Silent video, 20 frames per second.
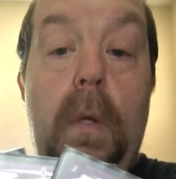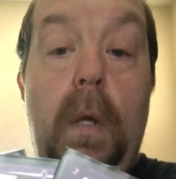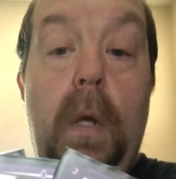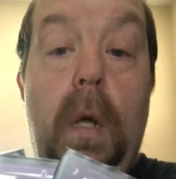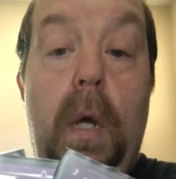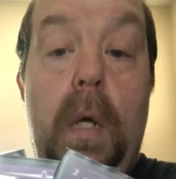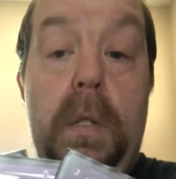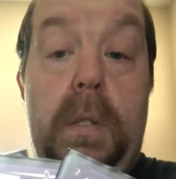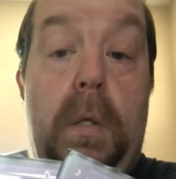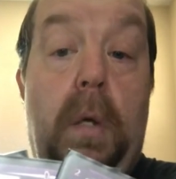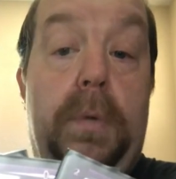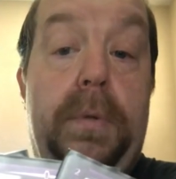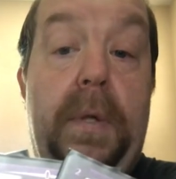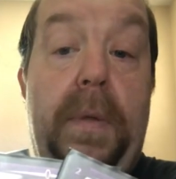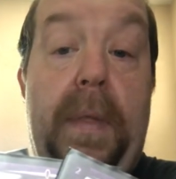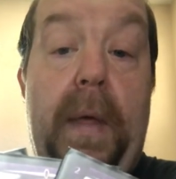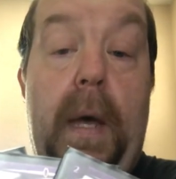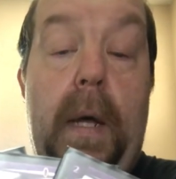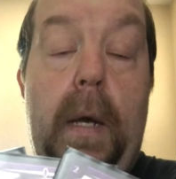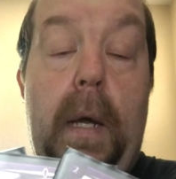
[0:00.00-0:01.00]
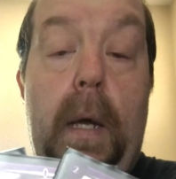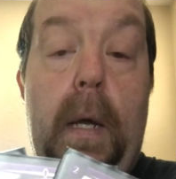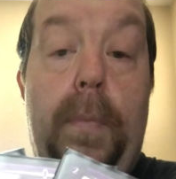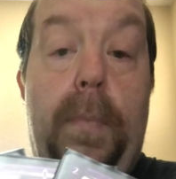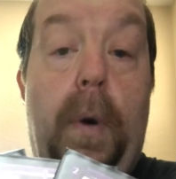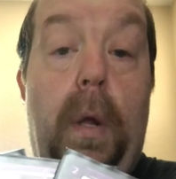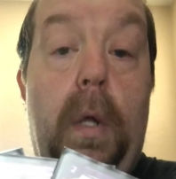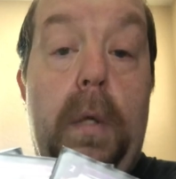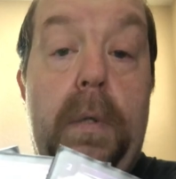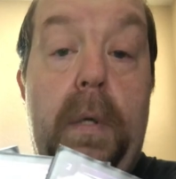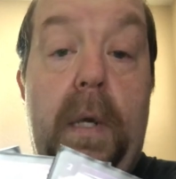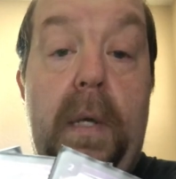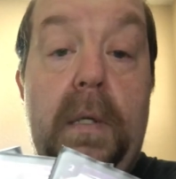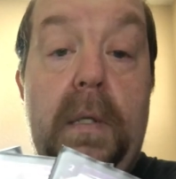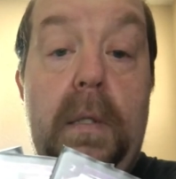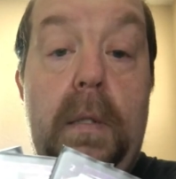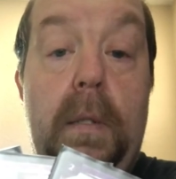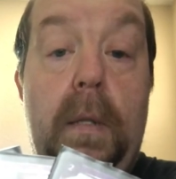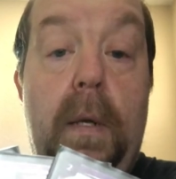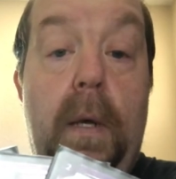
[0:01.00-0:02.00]
Assault at that, I
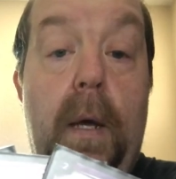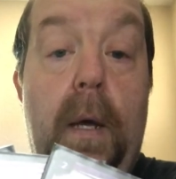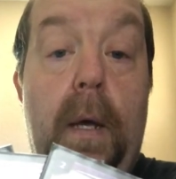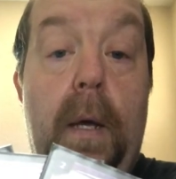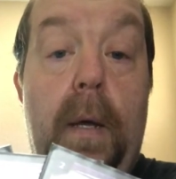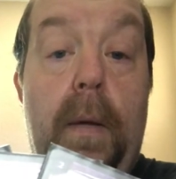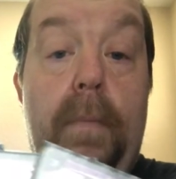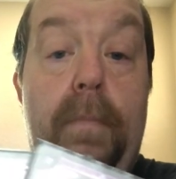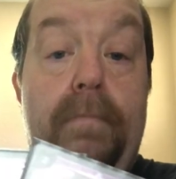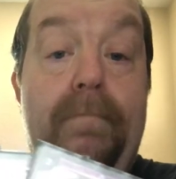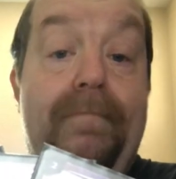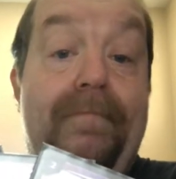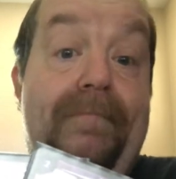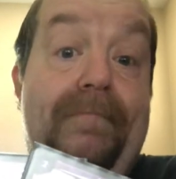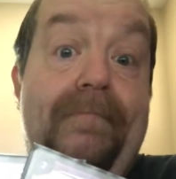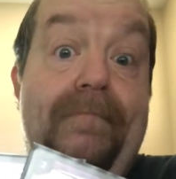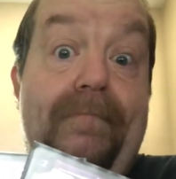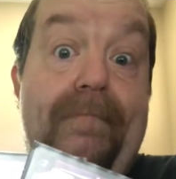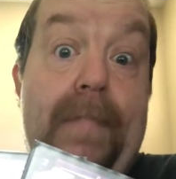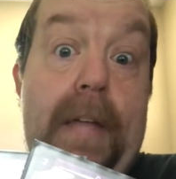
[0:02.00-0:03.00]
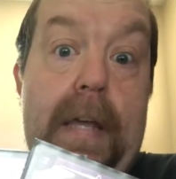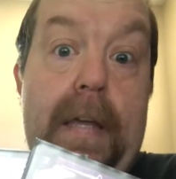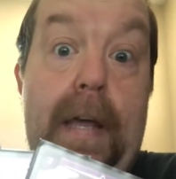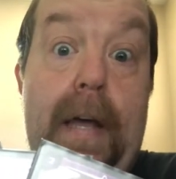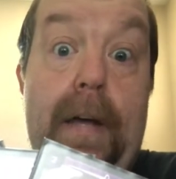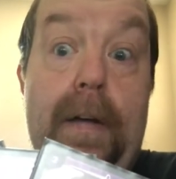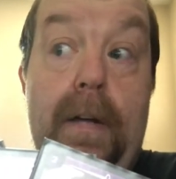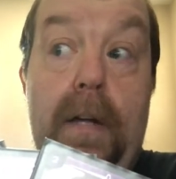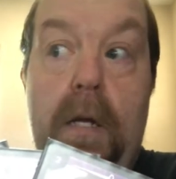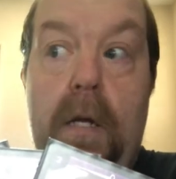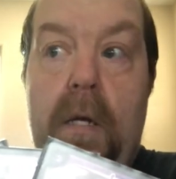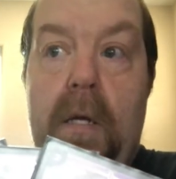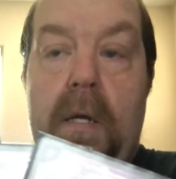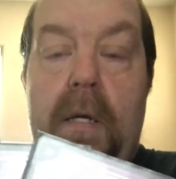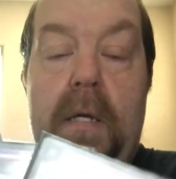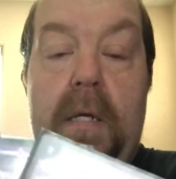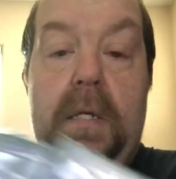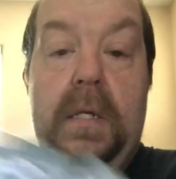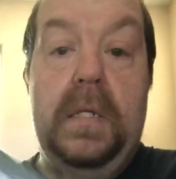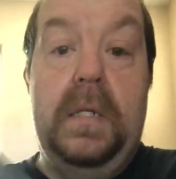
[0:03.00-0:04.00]
apologize. Yeah,
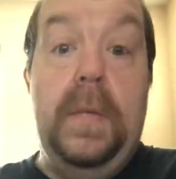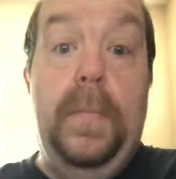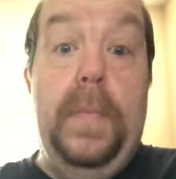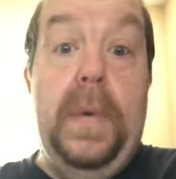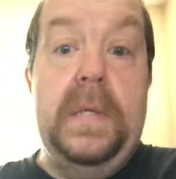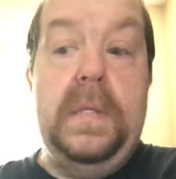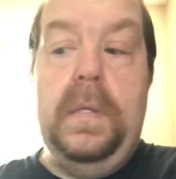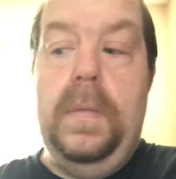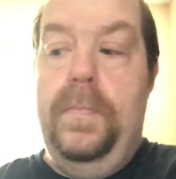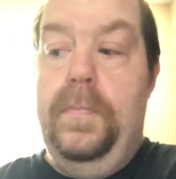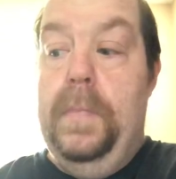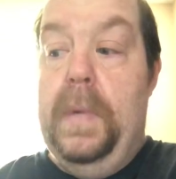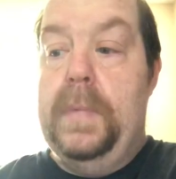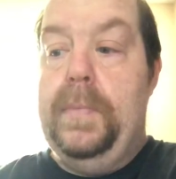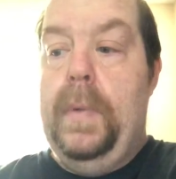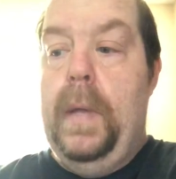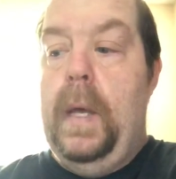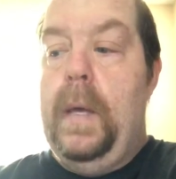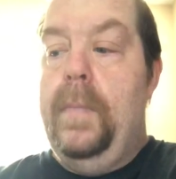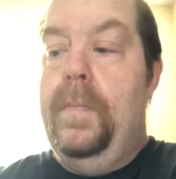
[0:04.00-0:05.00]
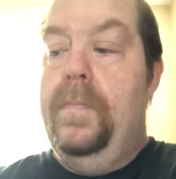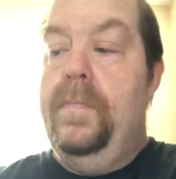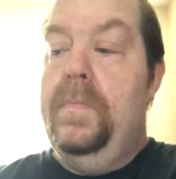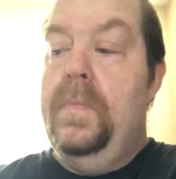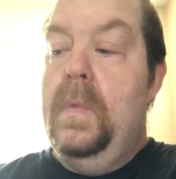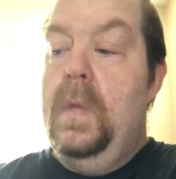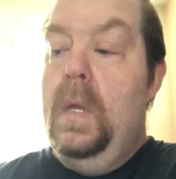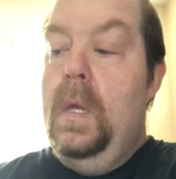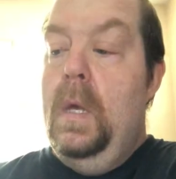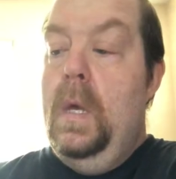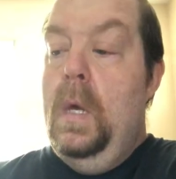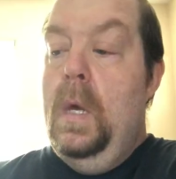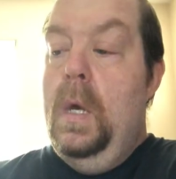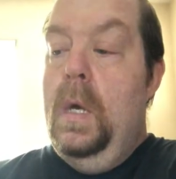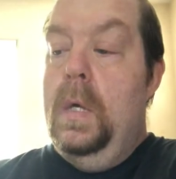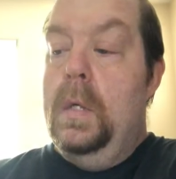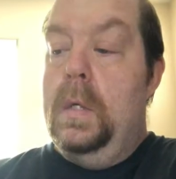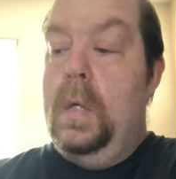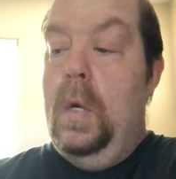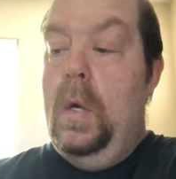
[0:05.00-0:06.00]
it's just a must play.
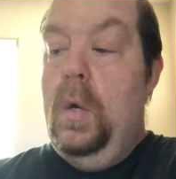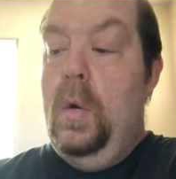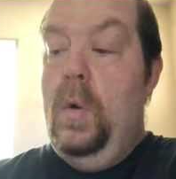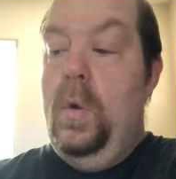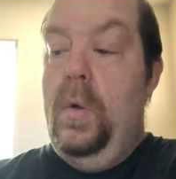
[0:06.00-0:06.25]
So